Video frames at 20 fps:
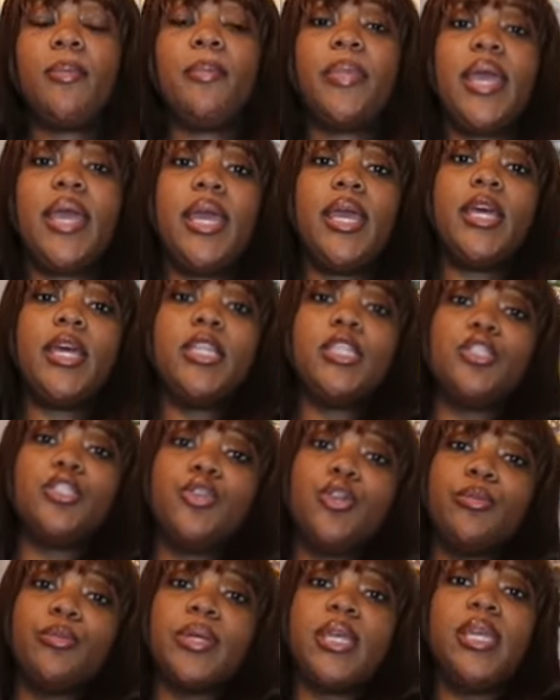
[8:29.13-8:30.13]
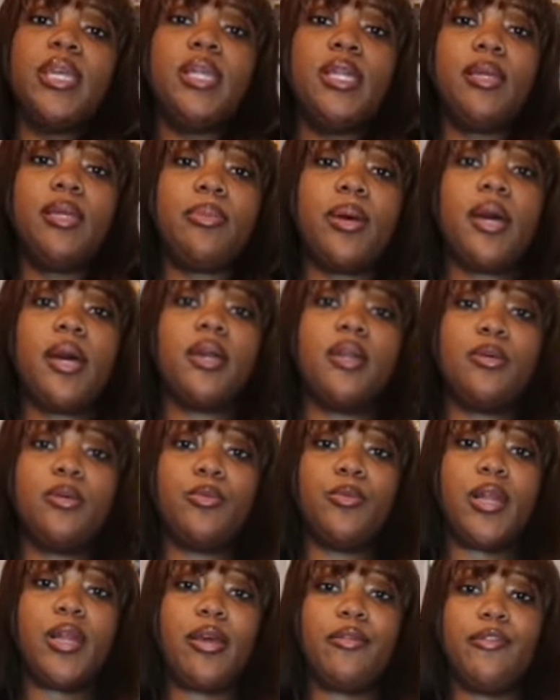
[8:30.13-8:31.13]
pants or bikini bottom
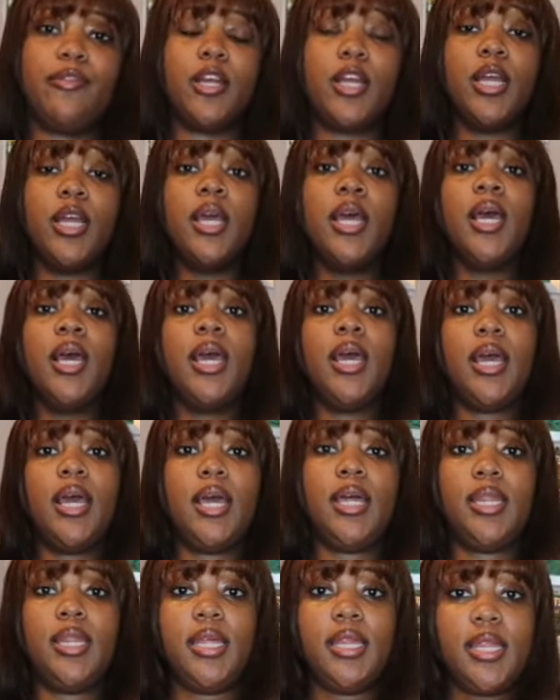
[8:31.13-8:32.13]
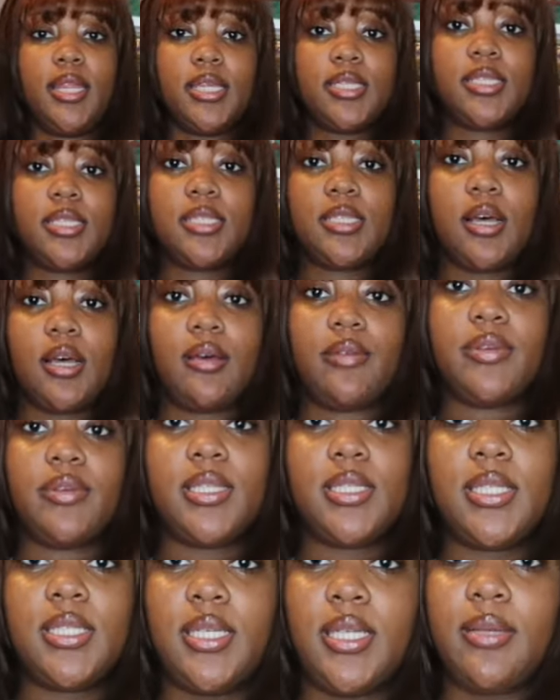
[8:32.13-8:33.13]
whatever and then this is
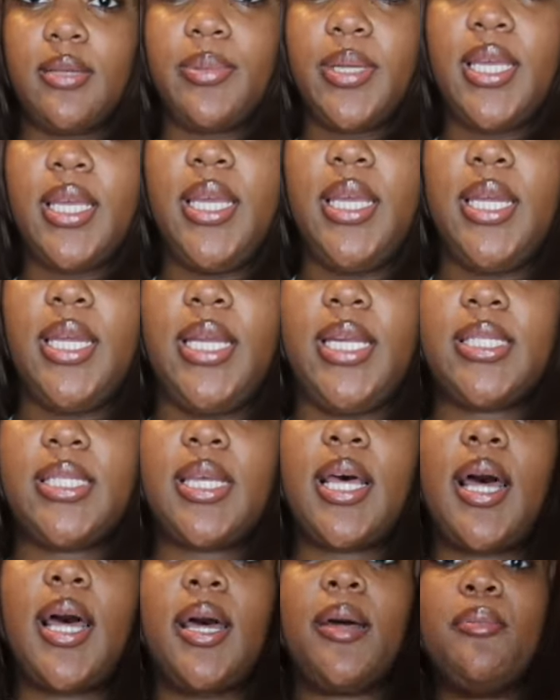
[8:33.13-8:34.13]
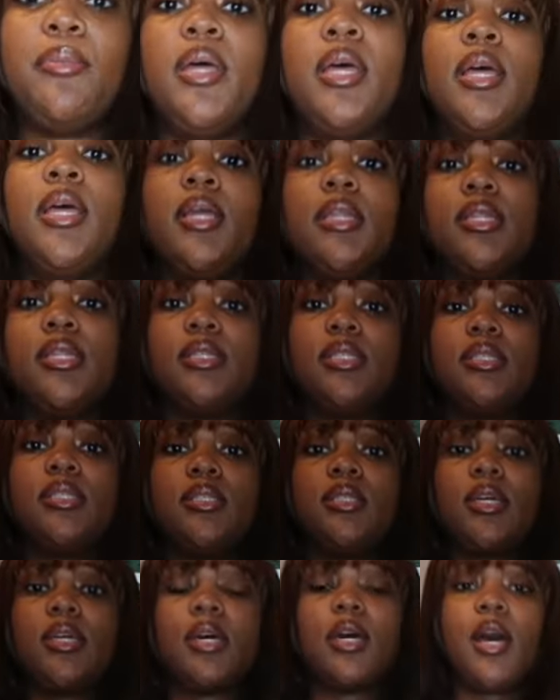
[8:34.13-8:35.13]
obviously the bikini top this
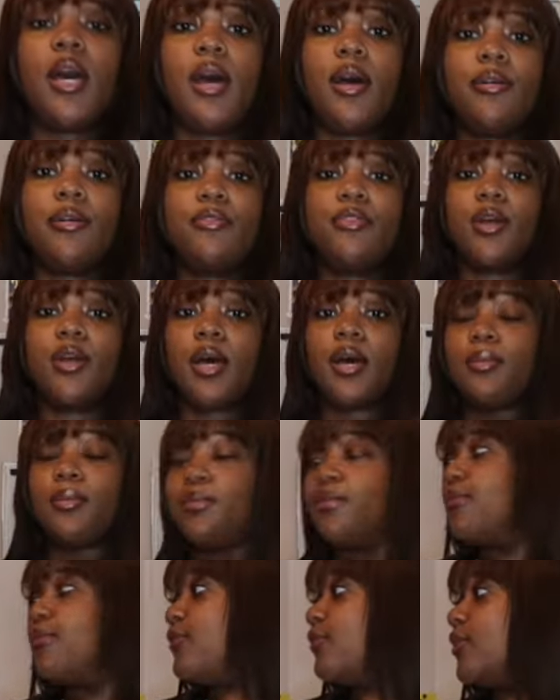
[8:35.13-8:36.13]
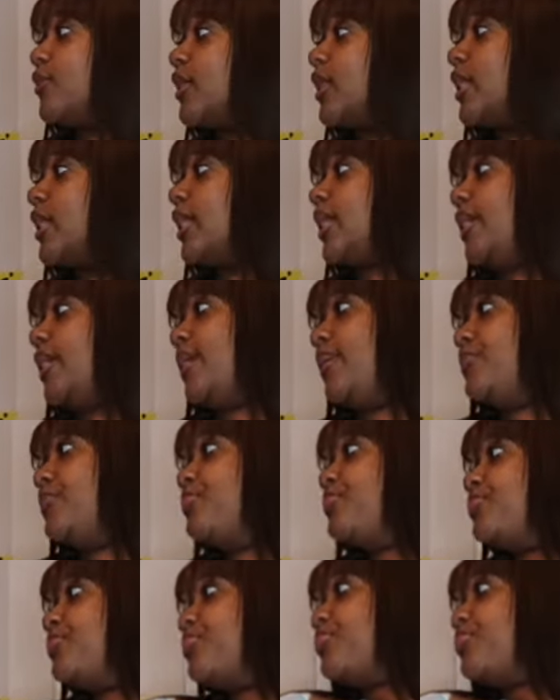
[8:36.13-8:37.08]
is the cover up for it